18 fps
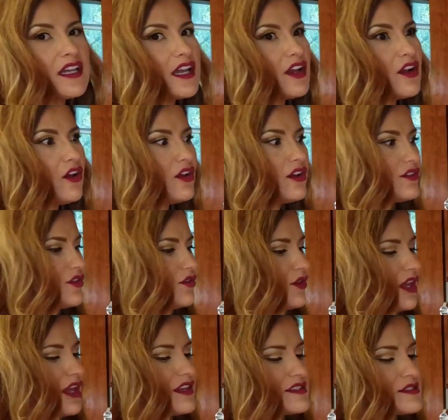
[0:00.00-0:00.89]
All you
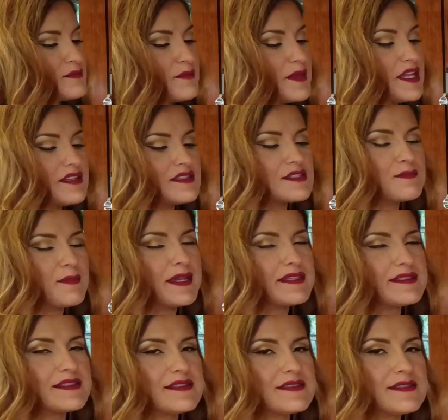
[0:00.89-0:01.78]
get is meat and
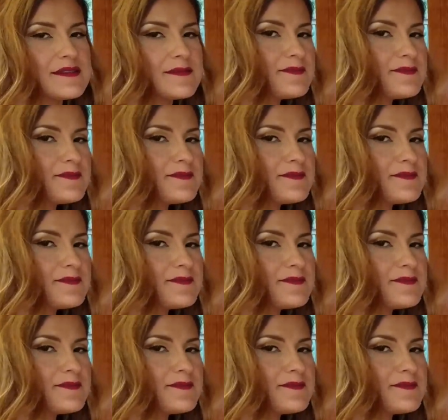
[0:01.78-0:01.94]
spices.